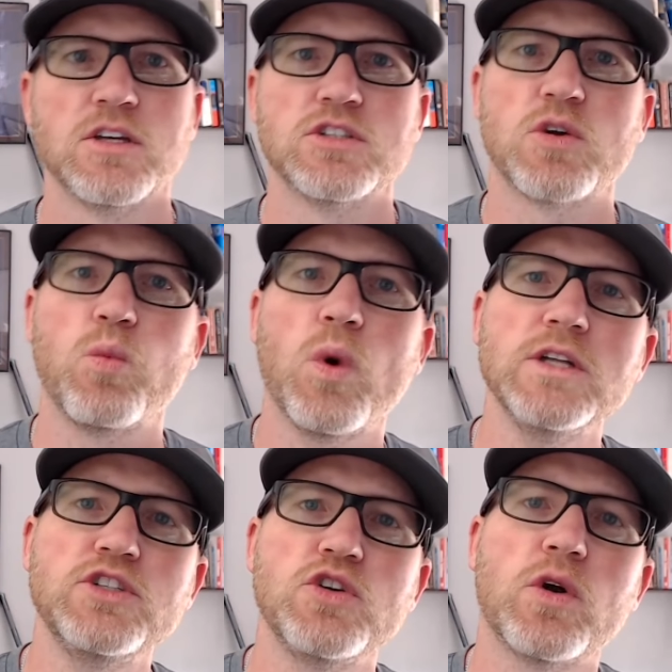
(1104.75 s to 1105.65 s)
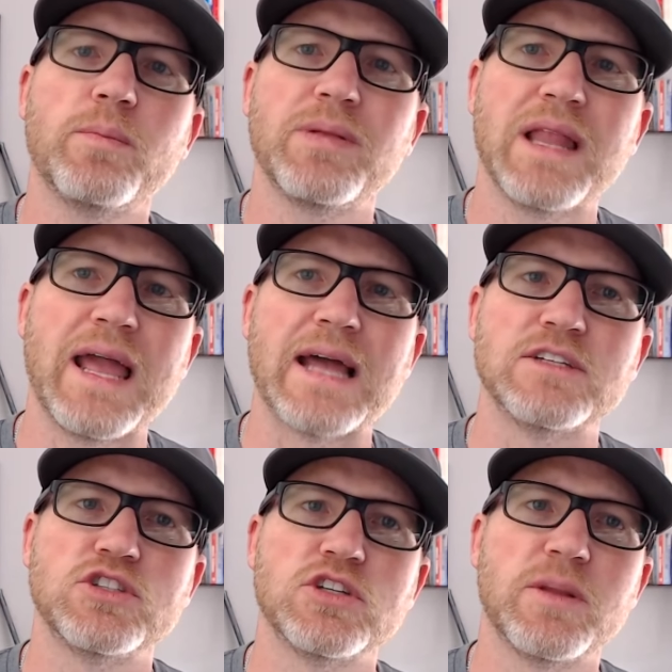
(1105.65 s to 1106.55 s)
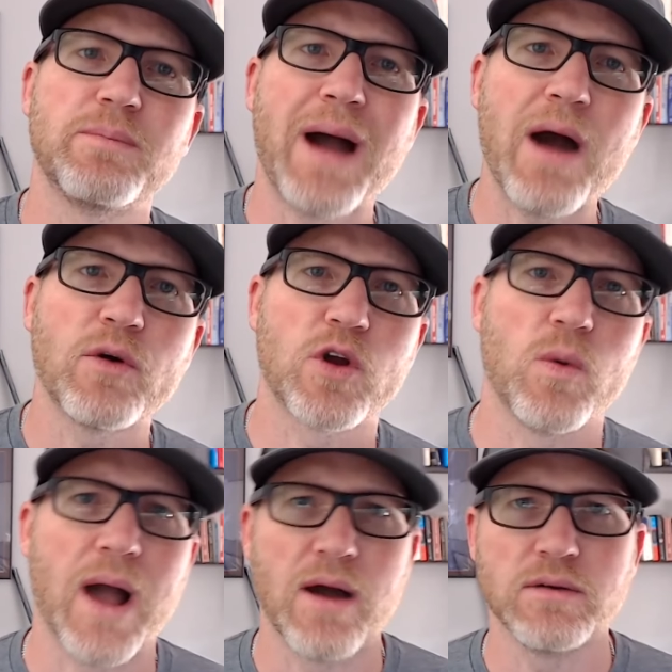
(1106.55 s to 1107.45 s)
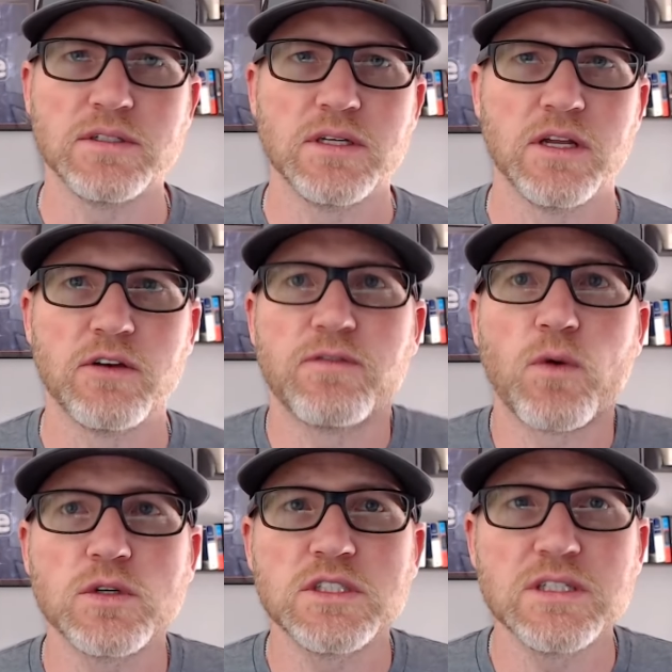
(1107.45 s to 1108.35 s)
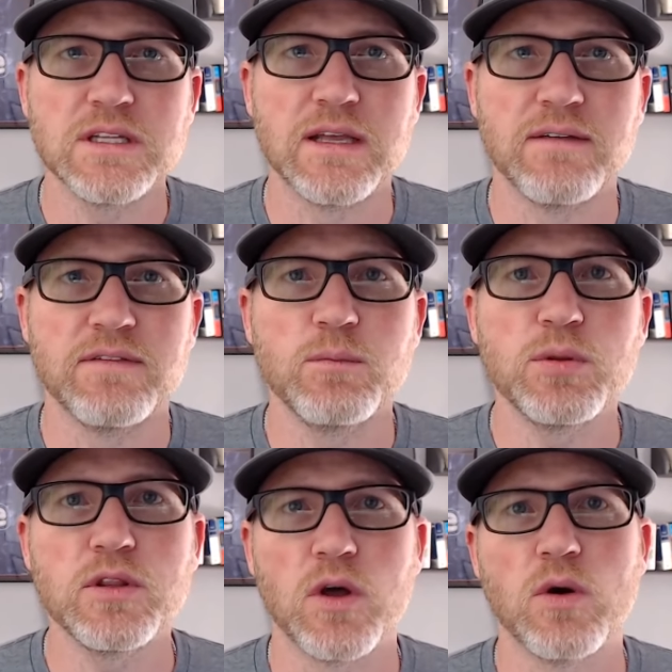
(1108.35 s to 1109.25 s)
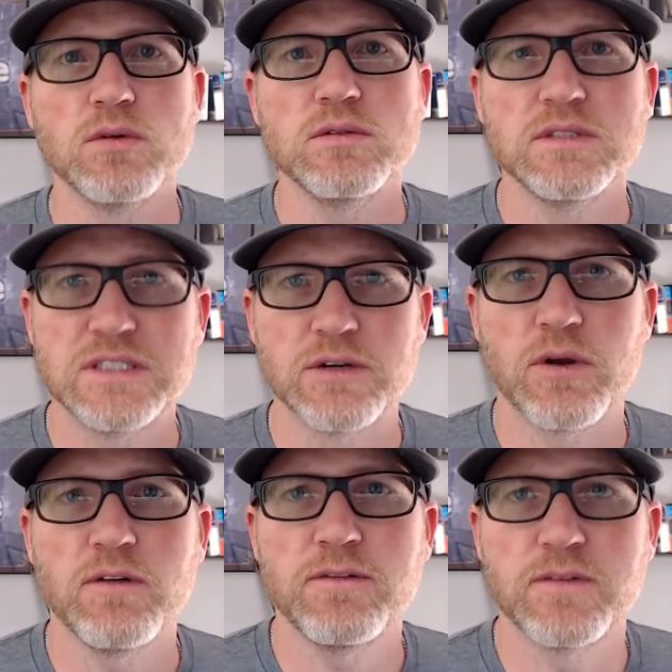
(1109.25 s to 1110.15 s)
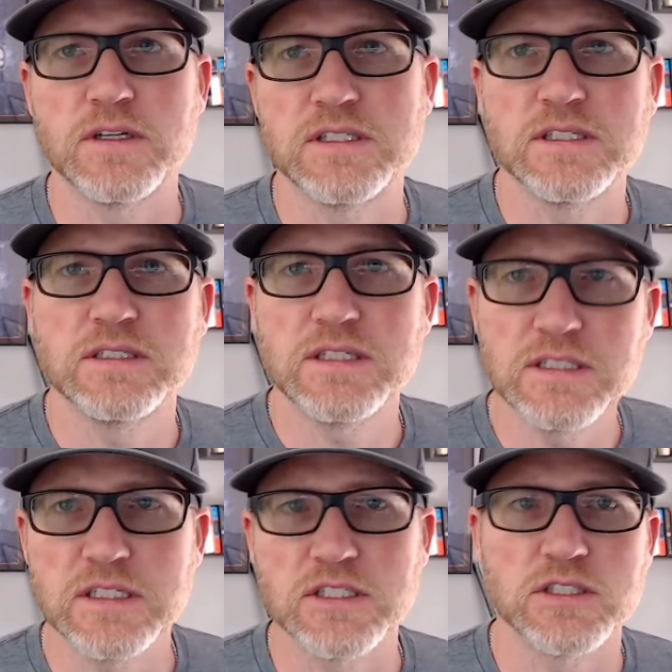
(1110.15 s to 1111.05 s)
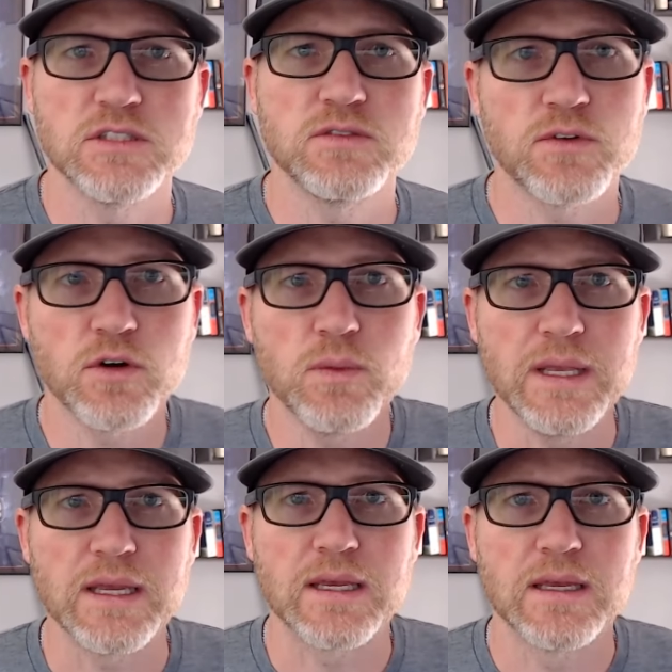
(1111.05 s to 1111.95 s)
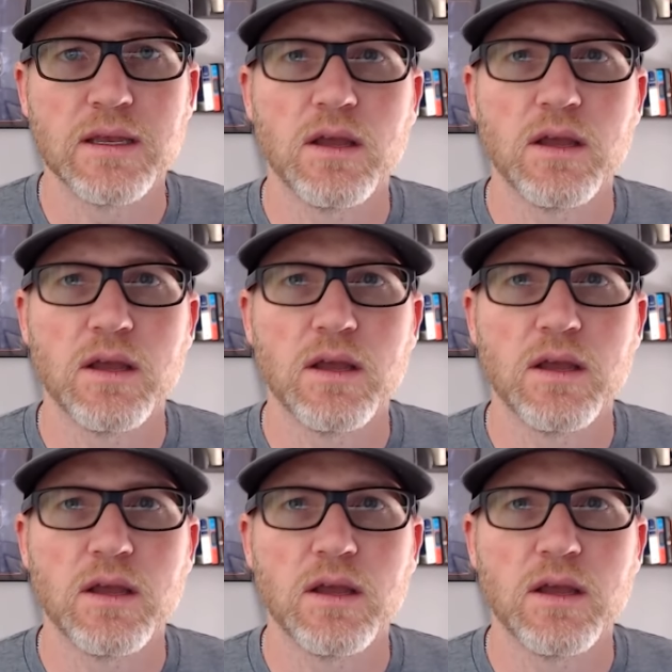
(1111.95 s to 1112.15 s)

So what's your plan should the power go out and you're forced to live in below zero freezing conditions for a week?